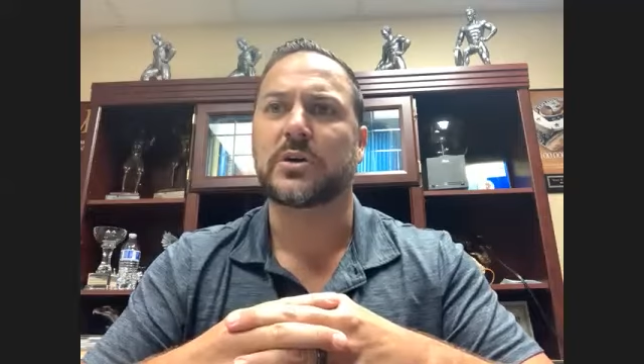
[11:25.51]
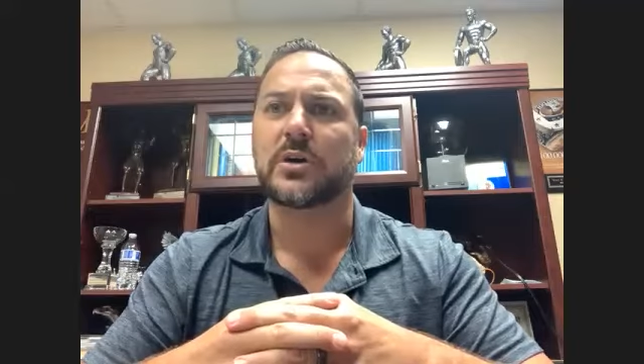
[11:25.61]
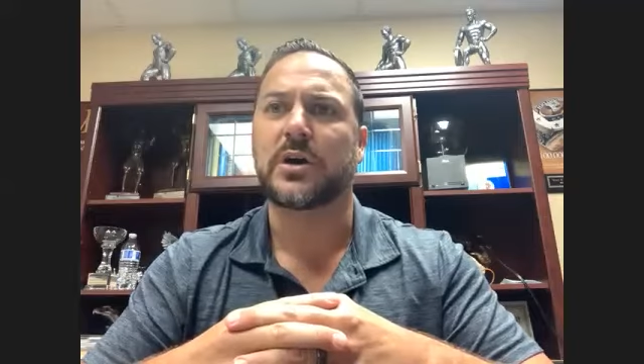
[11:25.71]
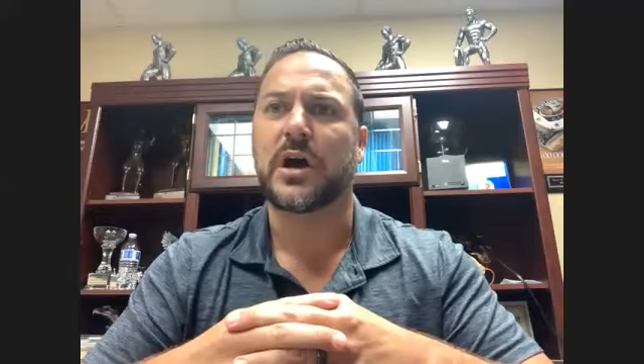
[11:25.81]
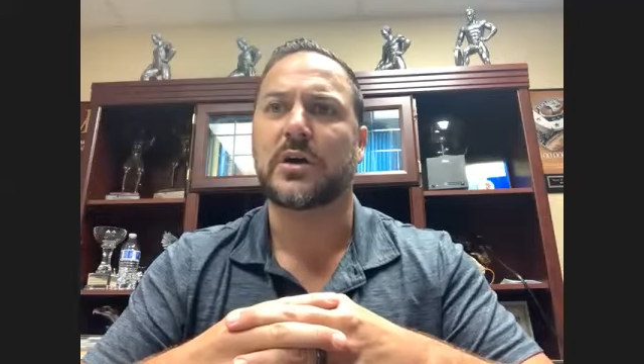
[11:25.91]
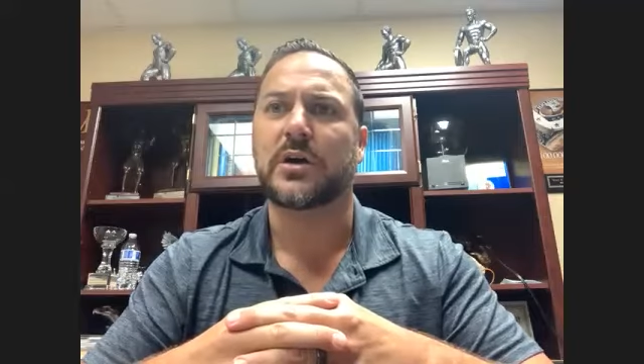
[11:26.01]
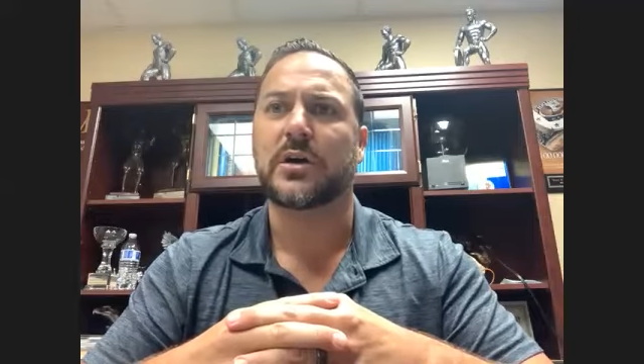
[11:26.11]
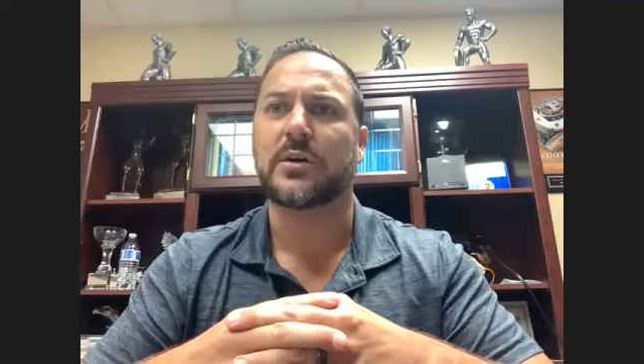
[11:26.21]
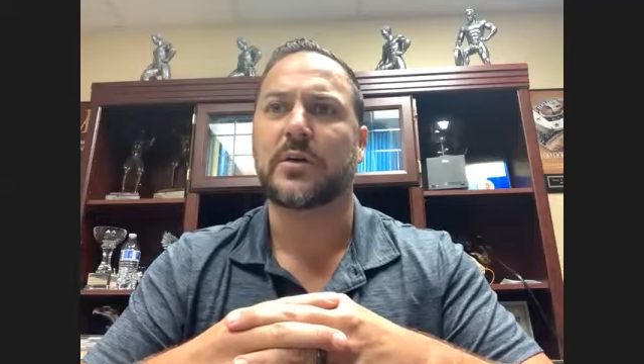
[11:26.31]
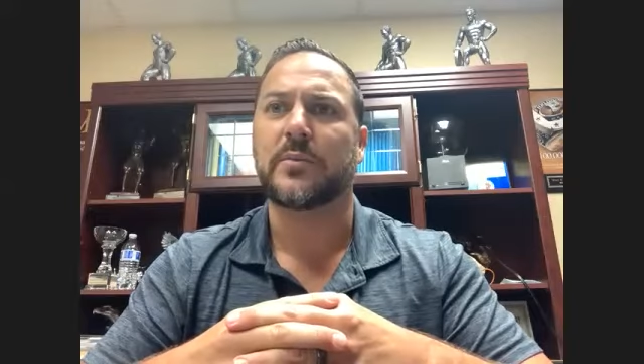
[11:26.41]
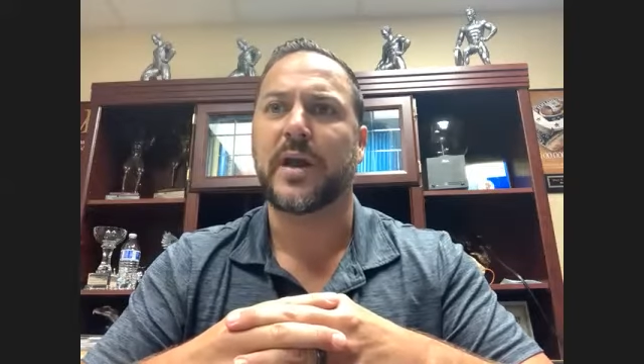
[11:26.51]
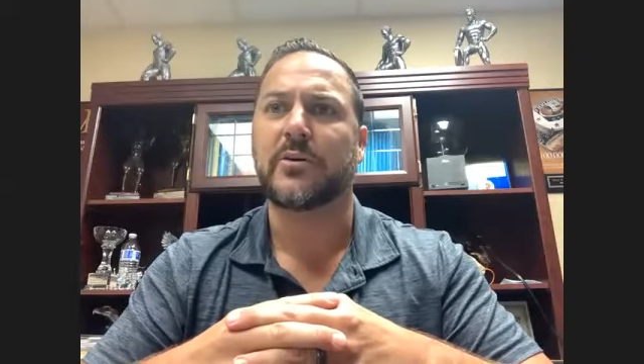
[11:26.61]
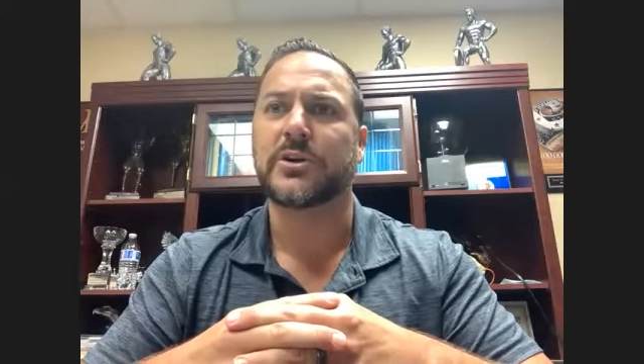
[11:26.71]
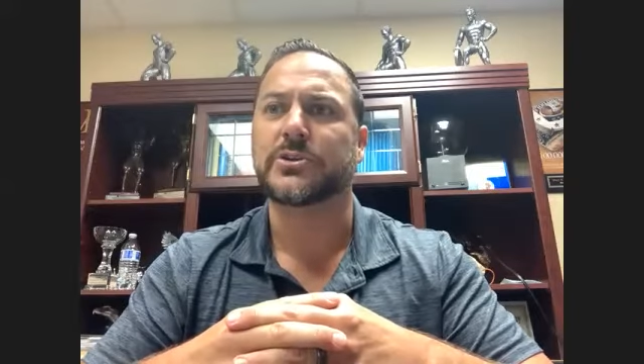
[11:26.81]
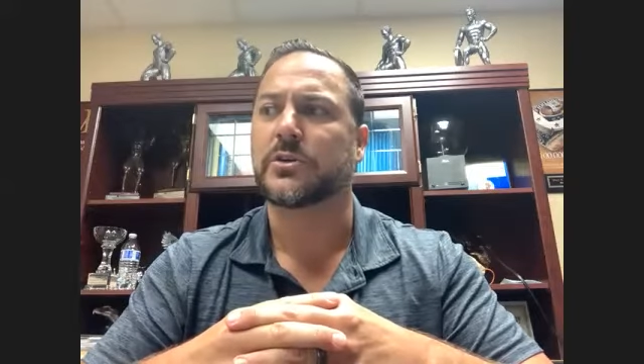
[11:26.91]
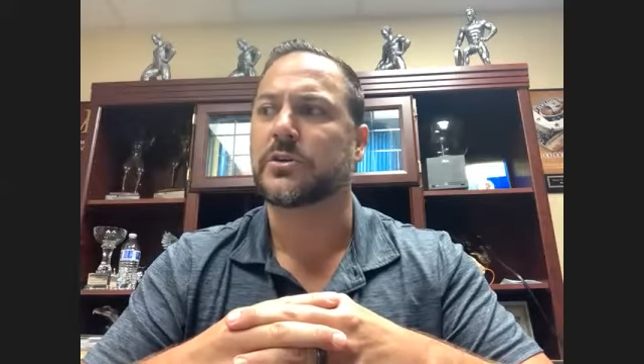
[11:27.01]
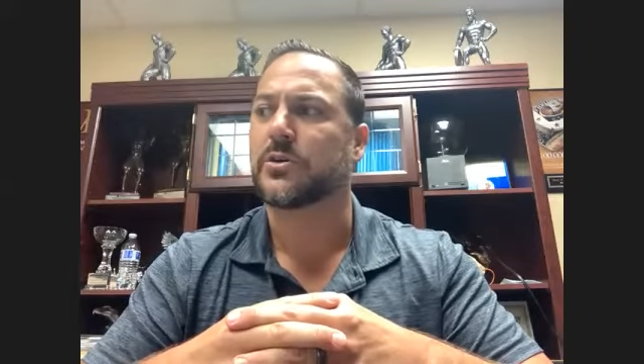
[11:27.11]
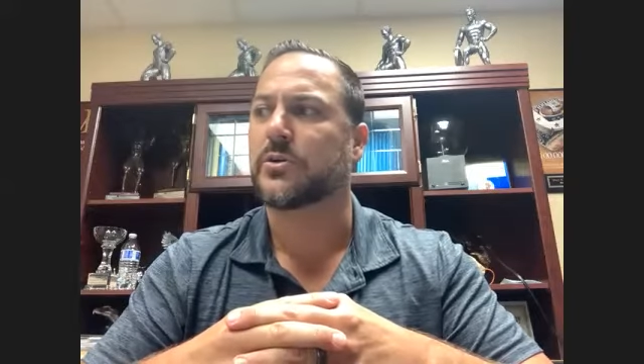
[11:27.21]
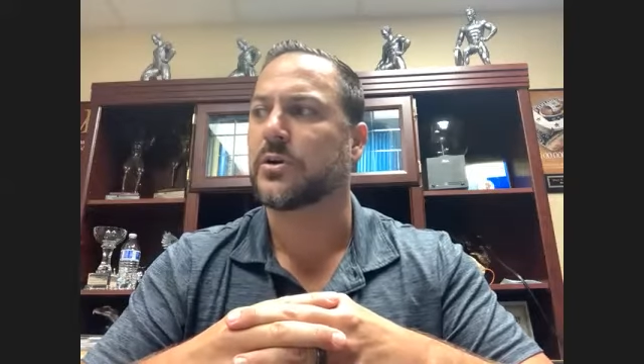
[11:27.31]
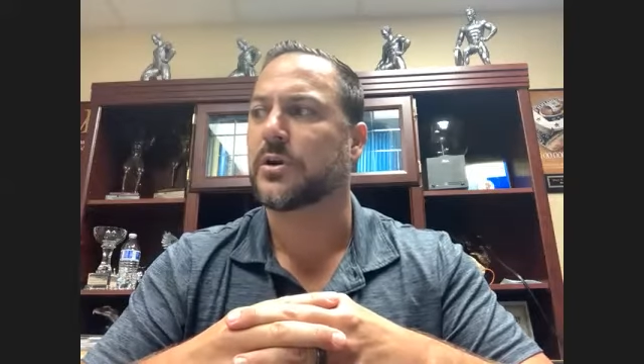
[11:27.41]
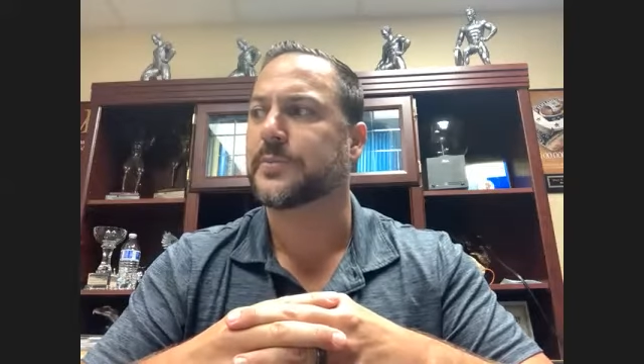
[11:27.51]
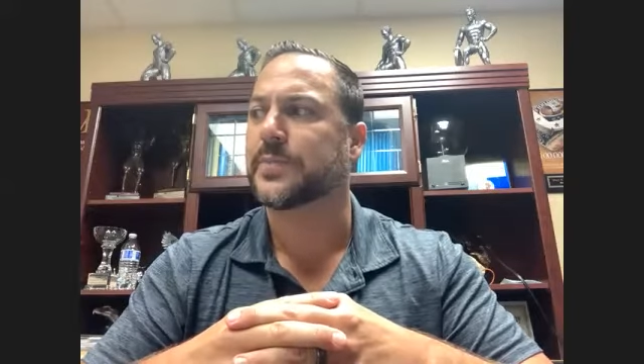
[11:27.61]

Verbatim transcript: a, a marriage or a, uh,